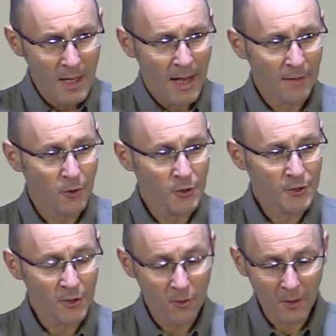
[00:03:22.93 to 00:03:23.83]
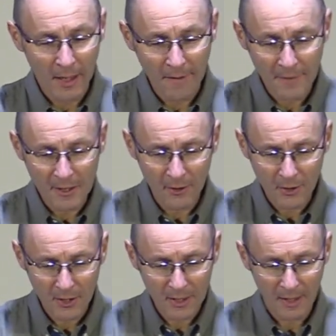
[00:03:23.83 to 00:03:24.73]
And of course, the good life is not
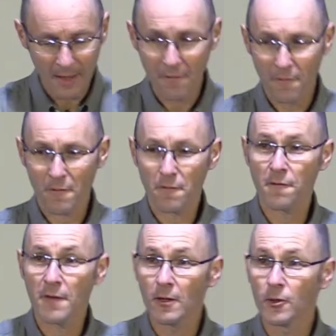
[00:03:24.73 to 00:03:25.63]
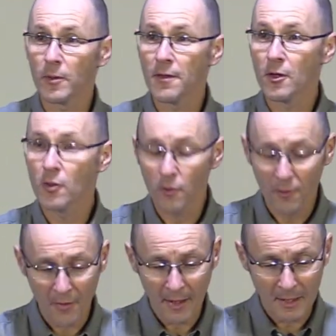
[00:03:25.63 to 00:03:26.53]
just a life filled with the
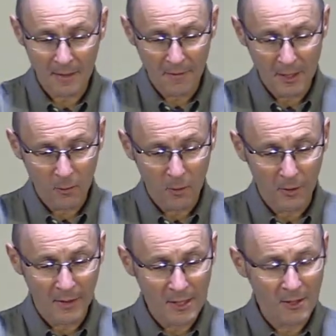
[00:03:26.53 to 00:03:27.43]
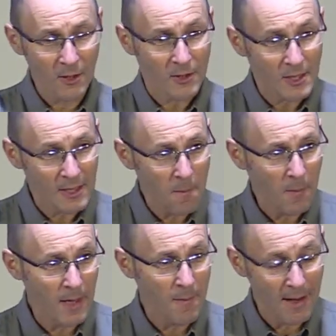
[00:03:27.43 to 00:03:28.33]
good things of this world, and it's not
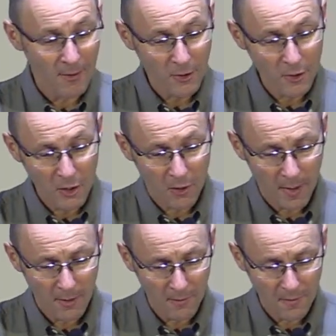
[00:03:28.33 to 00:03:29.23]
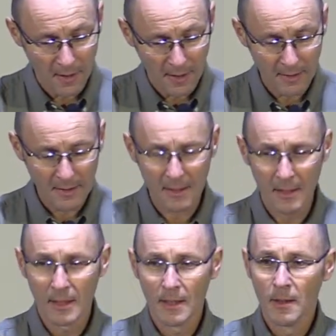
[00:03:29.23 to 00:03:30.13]
simply about doing good things,
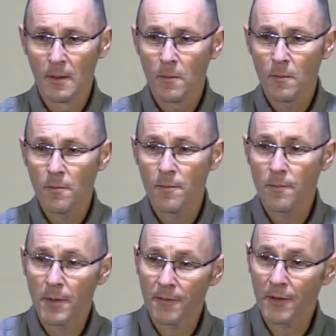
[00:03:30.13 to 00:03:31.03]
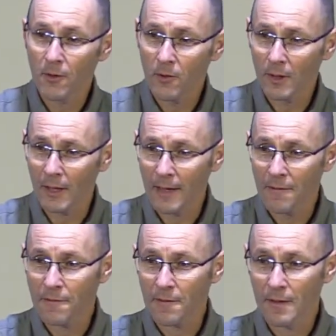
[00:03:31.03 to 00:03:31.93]
but the good
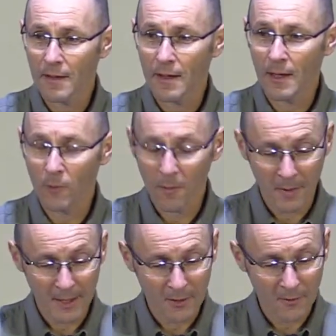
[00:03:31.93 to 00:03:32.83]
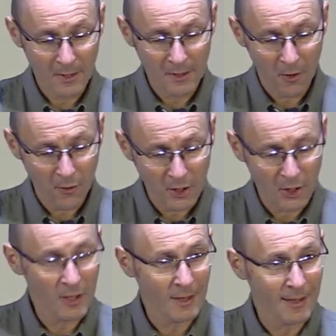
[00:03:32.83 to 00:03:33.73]
life in 1 Peter is the
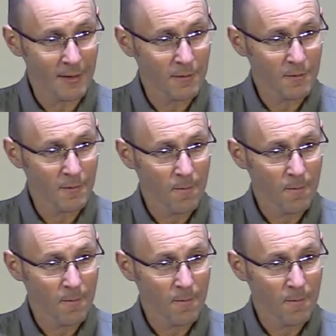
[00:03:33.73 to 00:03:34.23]
Christian life,